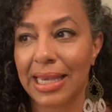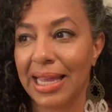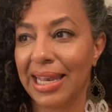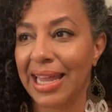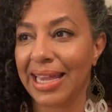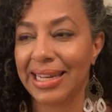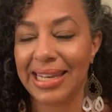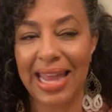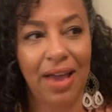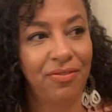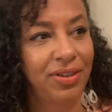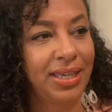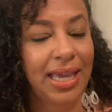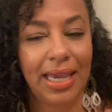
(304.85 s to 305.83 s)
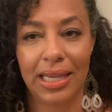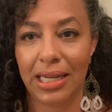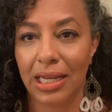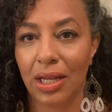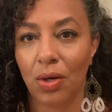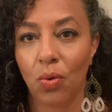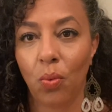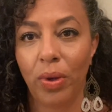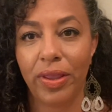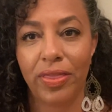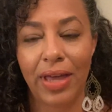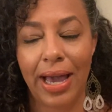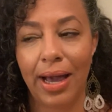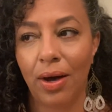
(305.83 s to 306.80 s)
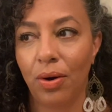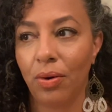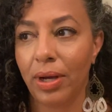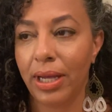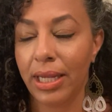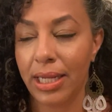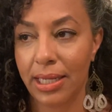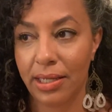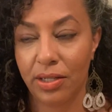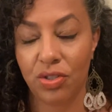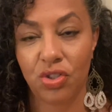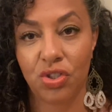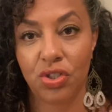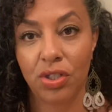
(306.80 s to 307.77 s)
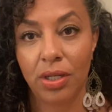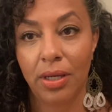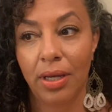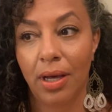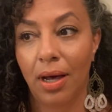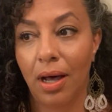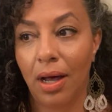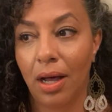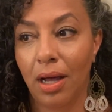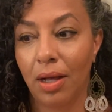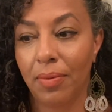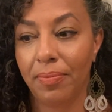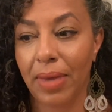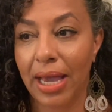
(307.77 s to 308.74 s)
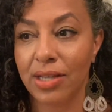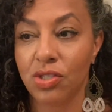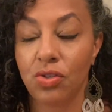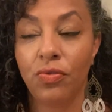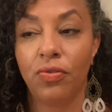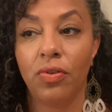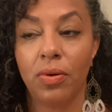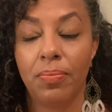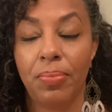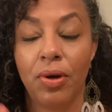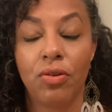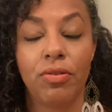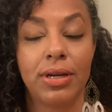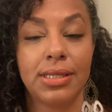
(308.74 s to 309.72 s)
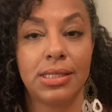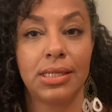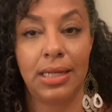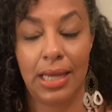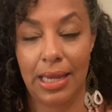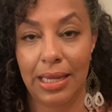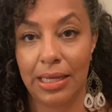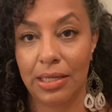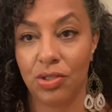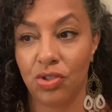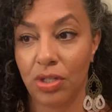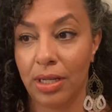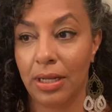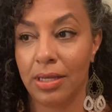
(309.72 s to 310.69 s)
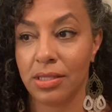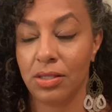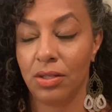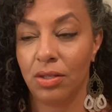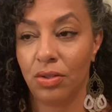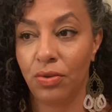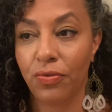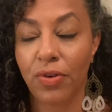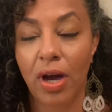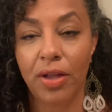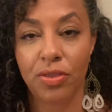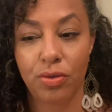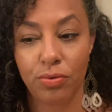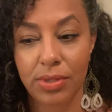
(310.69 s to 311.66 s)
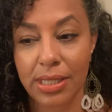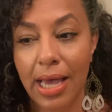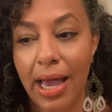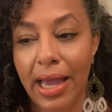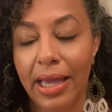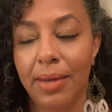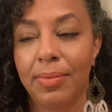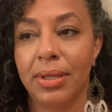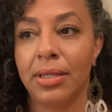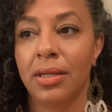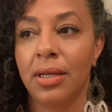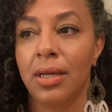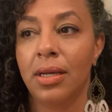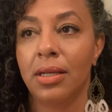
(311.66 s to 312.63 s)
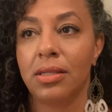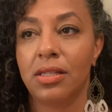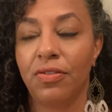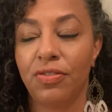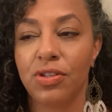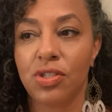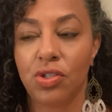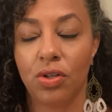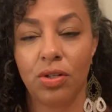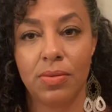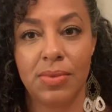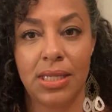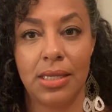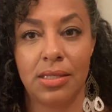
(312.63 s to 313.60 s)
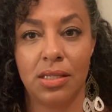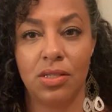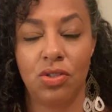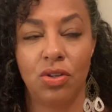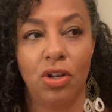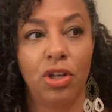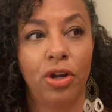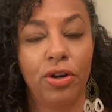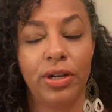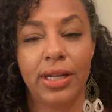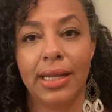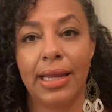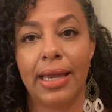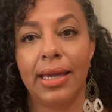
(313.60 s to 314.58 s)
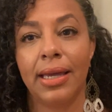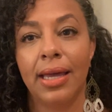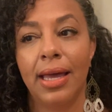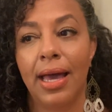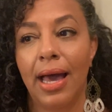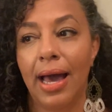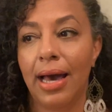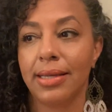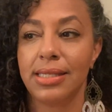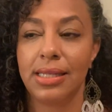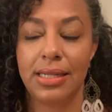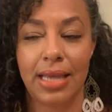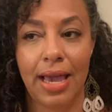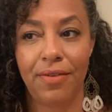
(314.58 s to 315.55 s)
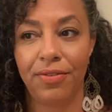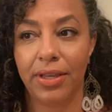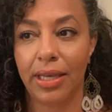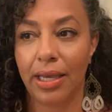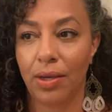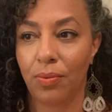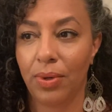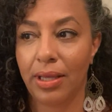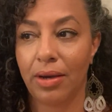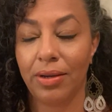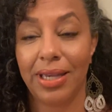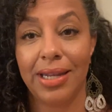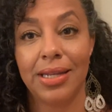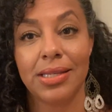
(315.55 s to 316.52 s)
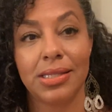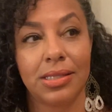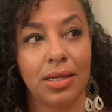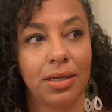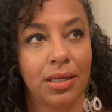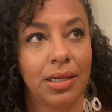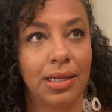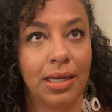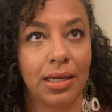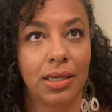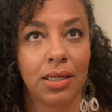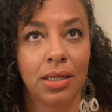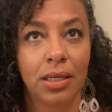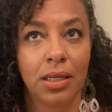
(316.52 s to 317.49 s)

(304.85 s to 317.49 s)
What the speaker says: at like navigating without a hitch, as you've progressed in age and as you've gone through time and different circumstances. You're learning like how to navigate without getting stuck and like